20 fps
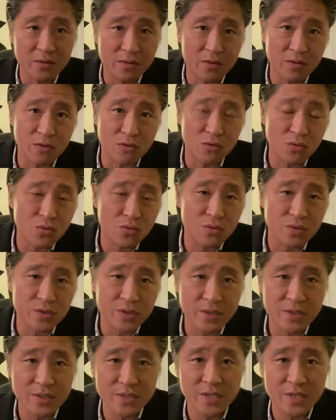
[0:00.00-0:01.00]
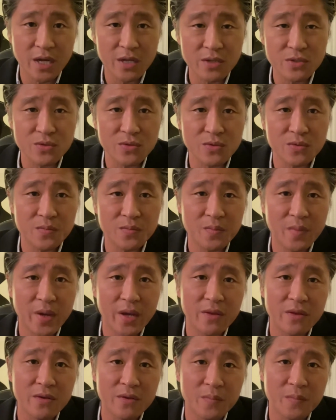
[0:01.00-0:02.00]
Google decide to
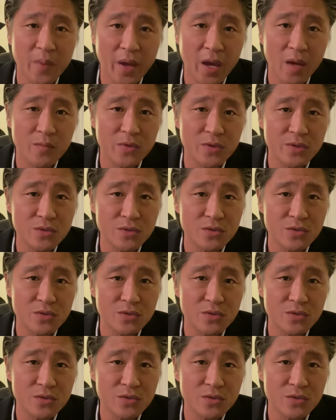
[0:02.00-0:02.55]
make the payment